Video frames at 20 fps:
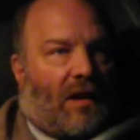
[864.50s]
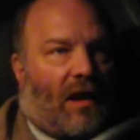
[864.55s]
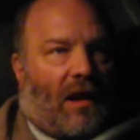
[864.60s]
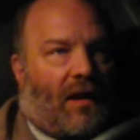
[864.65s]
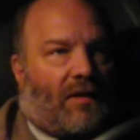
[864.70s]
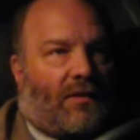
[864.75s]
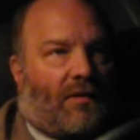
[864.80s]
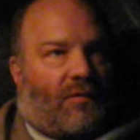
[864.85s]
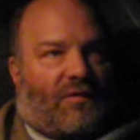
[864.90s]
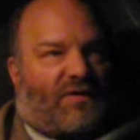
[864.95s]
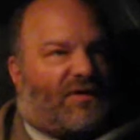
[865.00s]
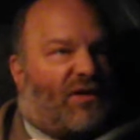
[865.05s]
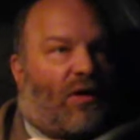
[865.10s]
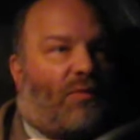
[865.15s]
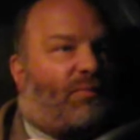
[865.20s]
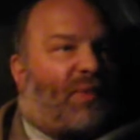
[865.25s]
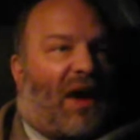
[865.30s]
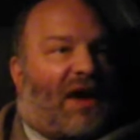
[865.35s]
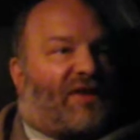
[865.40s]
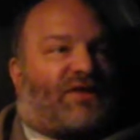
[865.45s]
And there was no
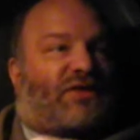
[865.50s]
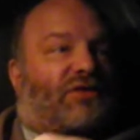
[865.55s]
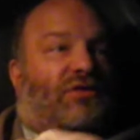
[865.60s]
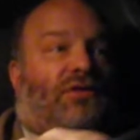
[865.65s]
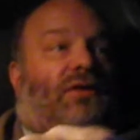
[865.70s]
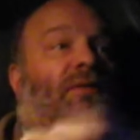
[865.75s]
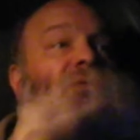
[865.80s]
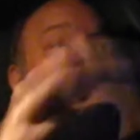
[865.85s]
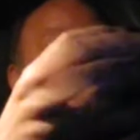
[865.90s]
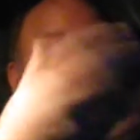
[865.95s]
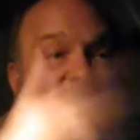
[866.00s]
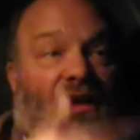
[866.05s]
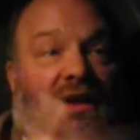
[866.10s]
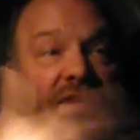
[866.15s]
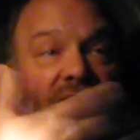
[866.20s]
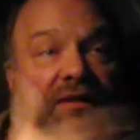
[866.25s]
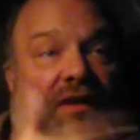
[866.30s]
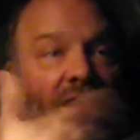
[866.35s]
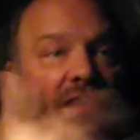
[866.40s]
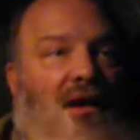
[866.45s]
passenger for me
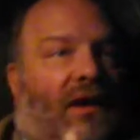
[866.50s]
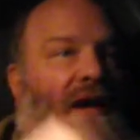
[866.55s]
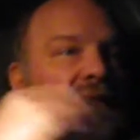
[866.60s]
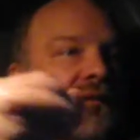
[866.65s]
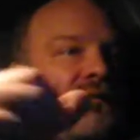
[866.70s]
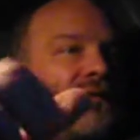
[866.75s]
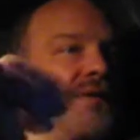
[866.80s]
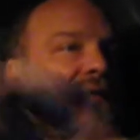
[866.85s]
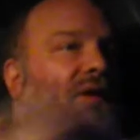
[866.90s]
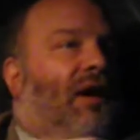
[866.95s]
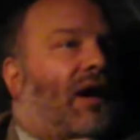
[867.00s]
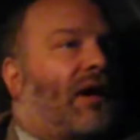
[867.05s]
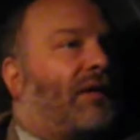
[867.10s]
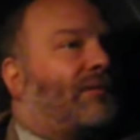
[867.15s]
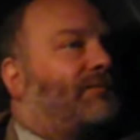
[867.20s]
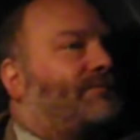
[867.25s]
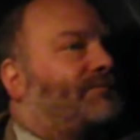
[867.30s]
to take after that.